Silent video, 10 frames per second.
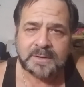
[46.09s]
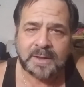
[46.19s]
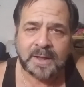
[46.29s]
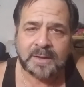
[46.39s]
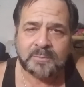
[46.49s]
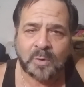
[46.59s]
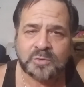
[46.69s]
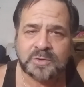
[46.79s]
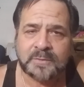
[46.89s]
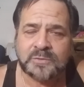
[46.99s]
and
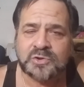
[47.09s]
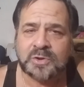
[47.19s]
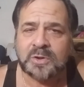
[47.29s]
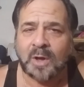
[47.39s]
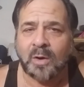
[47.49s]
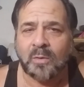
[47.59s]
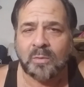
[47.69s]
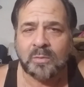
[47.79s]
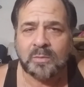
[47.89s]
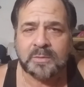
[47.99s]
most of them should
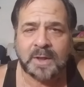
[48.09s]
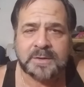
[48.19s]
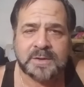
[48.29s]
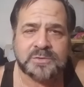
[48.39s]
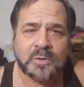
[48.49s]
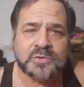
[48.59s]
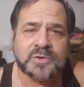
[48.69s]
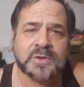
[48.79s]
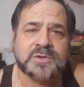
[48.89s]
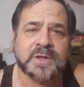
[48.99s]
know that there's no
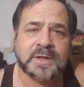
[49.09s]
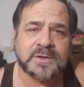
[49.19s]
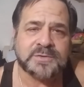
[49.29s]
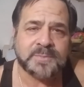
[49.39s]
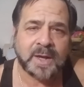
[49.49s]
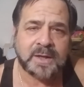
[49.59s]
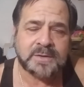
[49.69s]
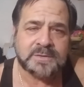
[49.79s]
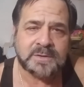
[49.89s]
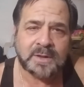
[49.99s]
such thing as
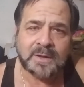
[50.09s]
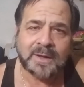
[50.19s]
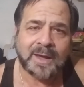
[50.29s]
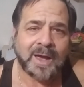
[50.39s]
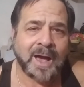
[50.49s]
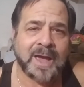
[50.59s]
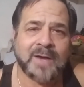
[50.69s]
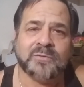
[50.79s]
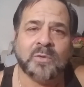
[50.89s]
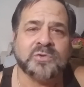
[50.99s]
space, I
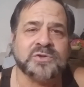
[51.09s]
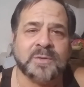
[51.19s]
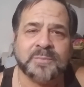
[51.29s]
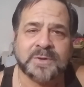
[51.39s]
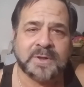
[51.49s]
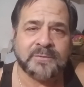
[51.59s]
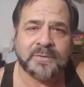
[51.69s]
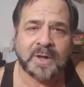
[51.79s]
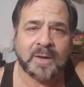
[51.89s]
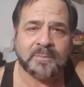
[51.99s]
have no sympathy
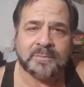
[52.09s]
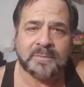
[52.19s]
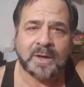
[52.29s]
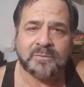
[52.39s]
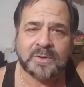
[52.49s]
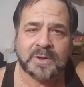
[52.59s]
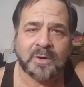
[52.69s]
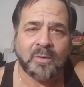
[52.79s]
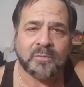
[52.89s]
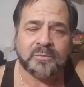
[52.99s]
for them. I really
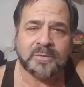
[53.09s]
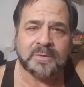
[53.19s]
don't.